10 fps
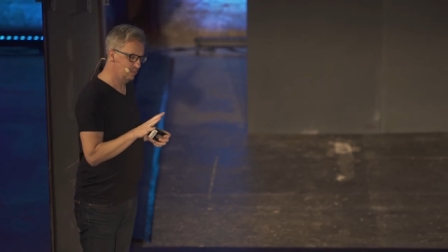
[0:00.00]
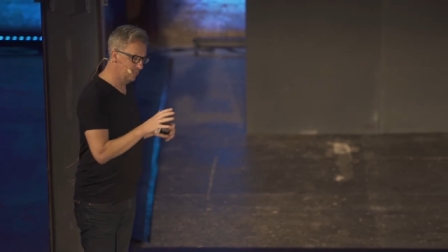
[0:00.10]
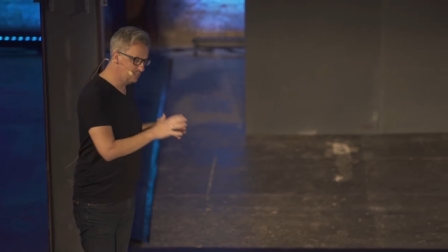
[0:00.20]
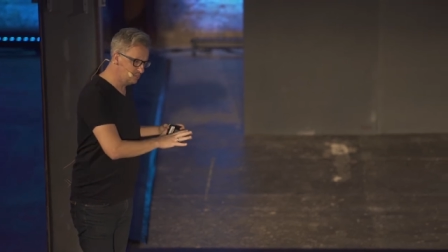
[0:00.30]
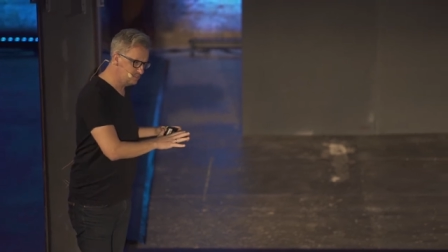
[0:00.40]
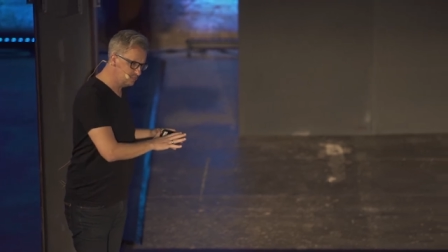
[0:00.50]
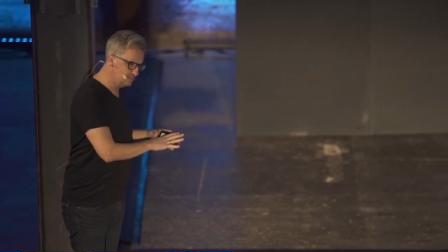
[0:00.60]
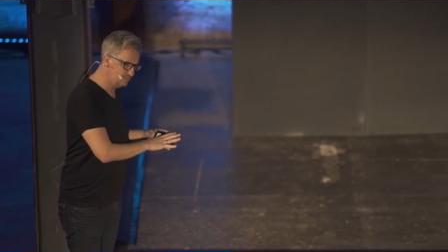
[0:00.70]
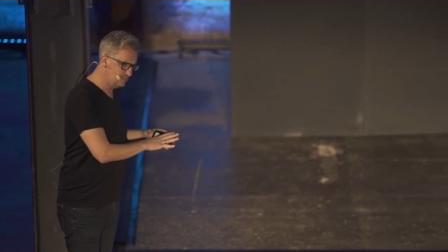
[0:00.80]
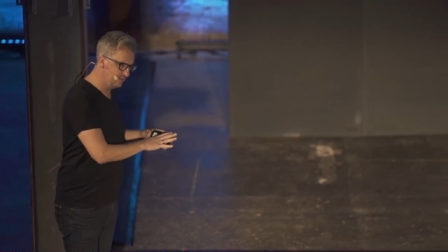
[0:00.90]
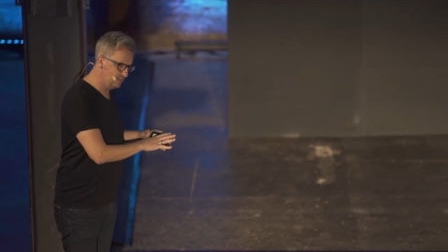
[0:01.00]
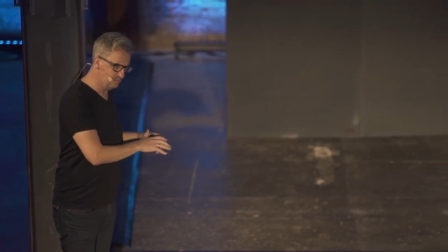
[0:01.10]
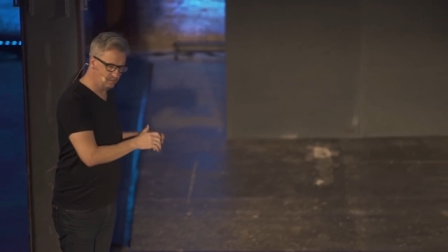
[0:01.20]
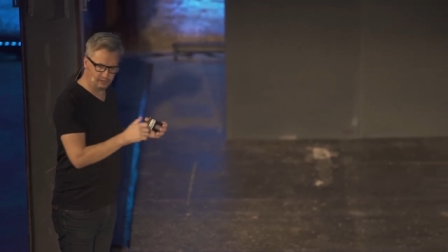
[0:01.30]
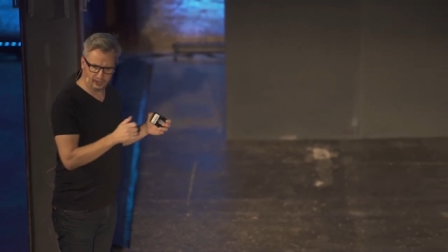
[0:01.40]
ledger systems
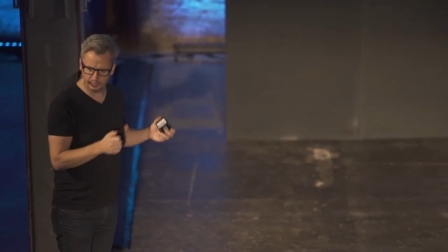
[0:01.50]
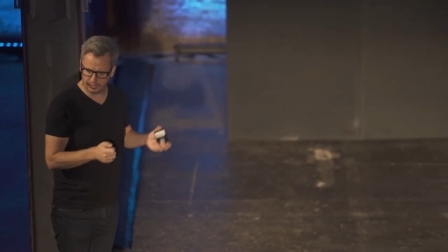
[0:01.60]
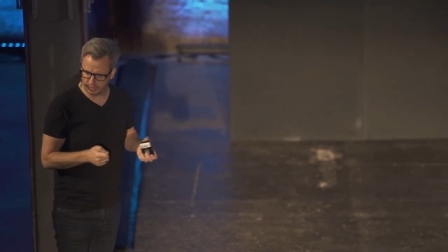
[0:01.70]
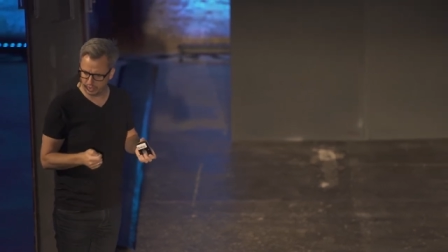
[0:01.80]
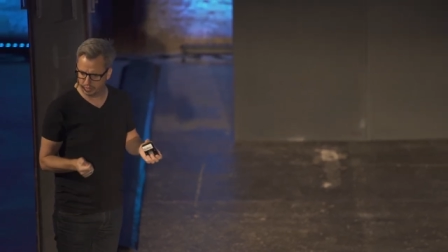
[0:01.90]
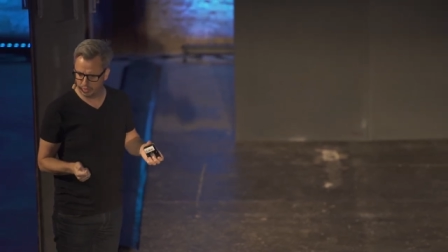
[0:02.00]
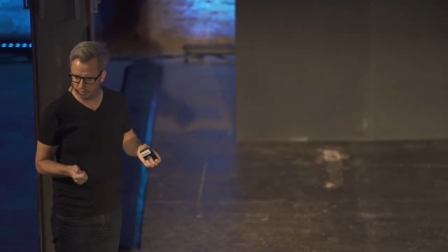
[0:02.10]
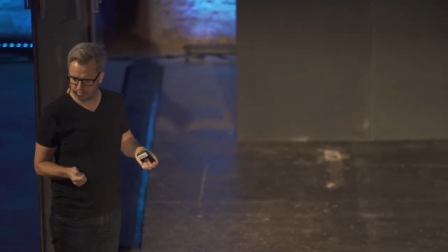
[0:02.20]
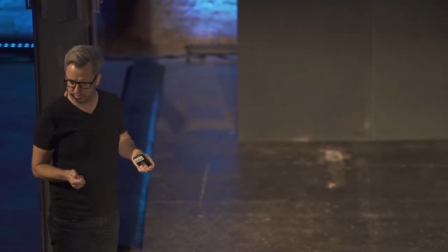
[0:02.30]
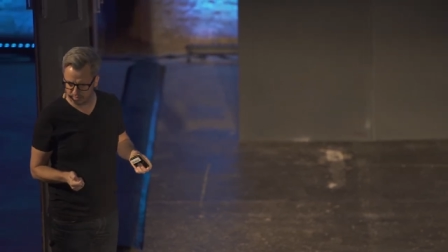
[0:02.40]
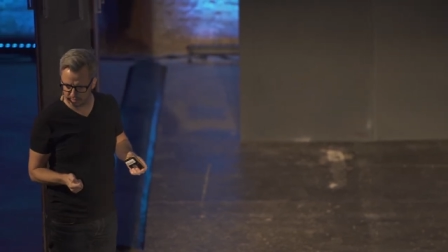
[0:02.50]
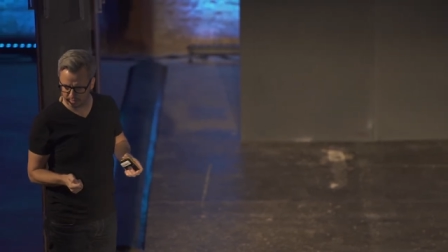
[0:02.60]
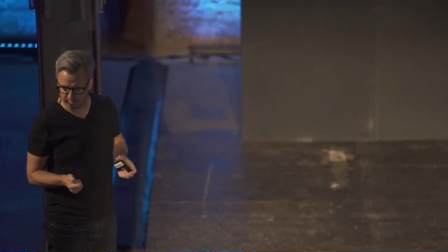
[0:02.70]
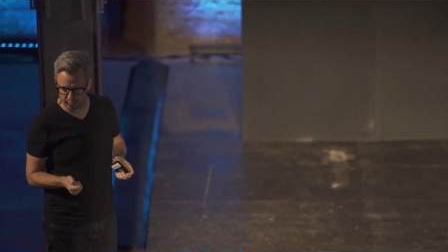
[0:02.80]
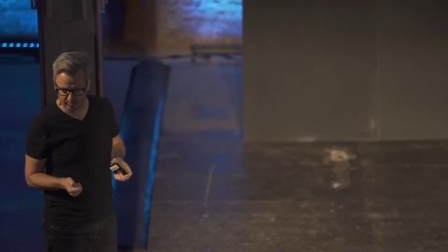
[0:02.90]
available for anybody to go use
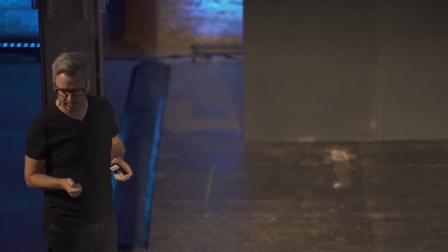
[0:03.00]
and build